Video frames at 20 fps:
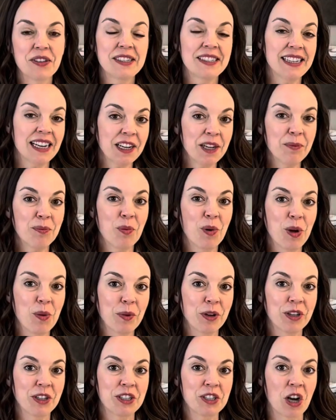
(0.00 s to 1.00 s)
the second point
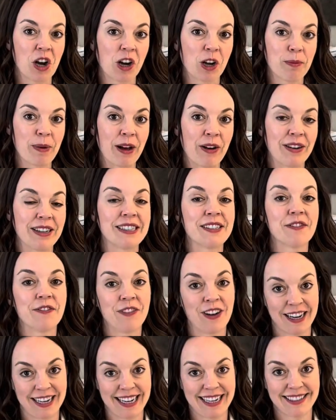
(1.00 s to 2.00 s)
we're going to talk about is
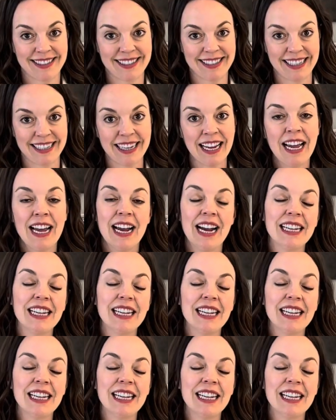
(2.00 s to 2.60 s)
financing.